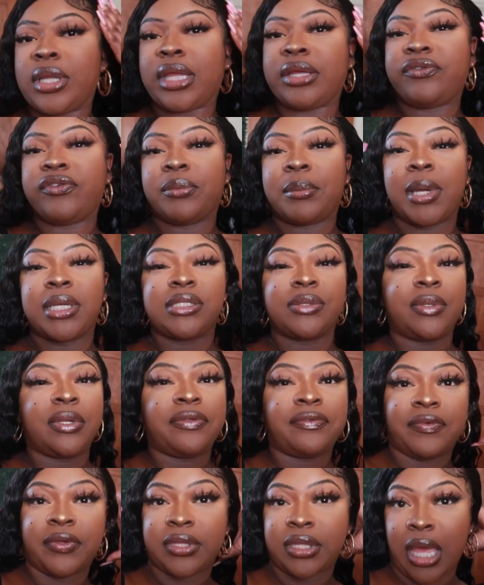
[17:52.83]
Like for my
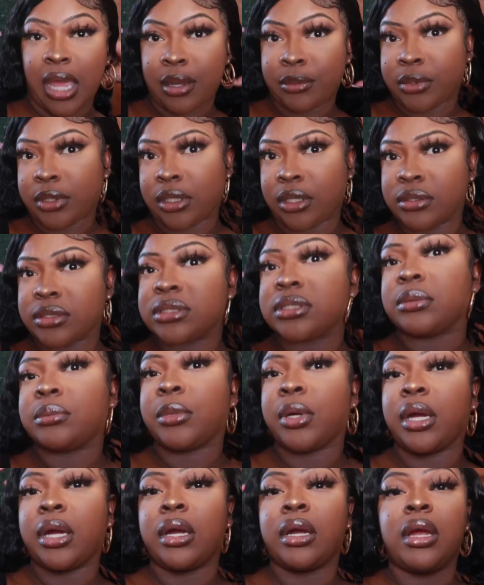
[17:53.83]
25th, I want to go
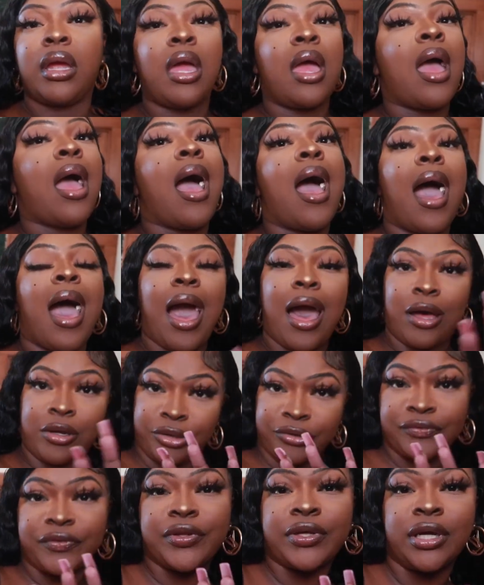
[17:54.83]
somewhere
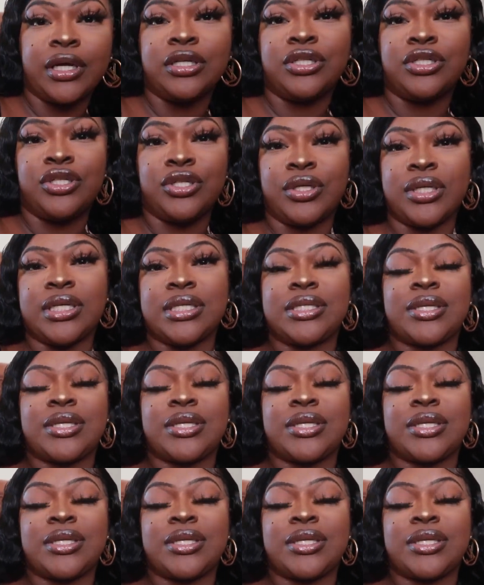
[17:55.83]
out of the country.